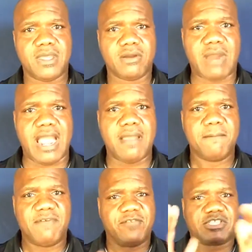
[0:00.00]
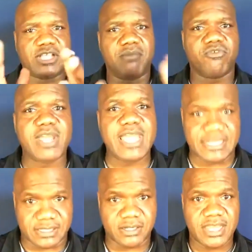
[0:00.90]
Right? But for some
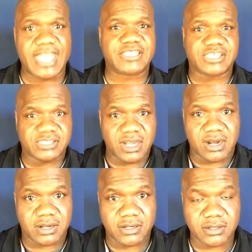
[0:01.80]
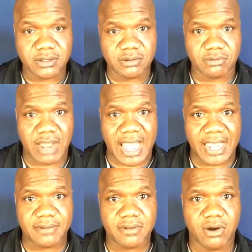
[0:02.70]
reason, it stuck.
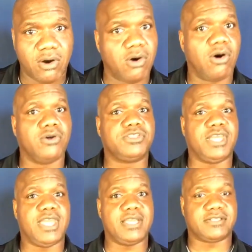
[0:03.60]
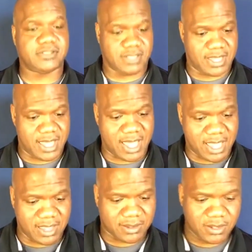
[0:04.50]
Right? Oh, Jesus.
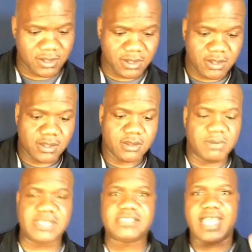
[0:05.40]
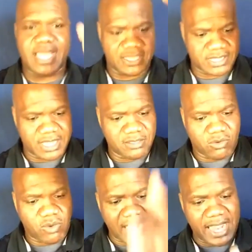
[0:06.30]
Hey. But it says, in the
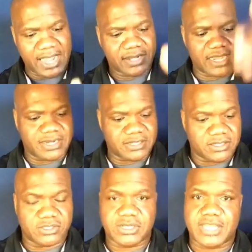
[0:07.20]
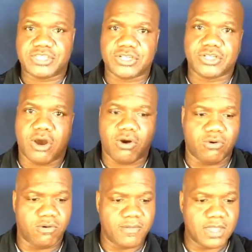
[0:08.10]
way that they should
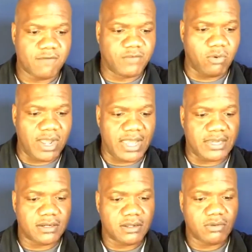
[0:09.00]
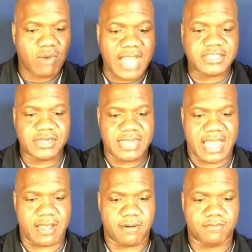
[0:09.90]
go, for when, watch it
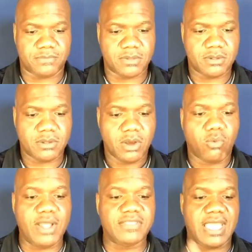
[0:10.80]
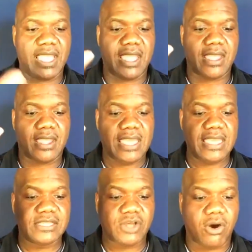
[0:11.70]
now, when they he
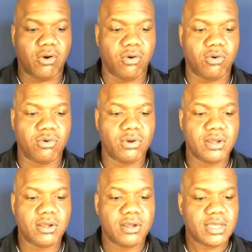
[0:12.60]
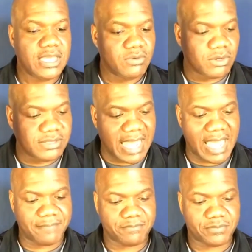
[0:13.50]
is old, he will
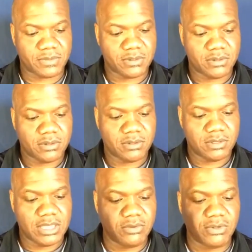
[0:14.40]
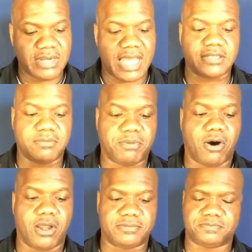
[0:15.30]
not, he will not
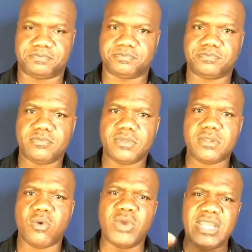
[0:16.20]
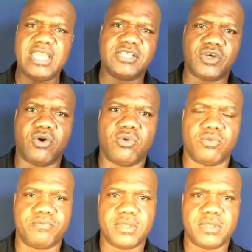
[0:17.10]
depart. When he is old.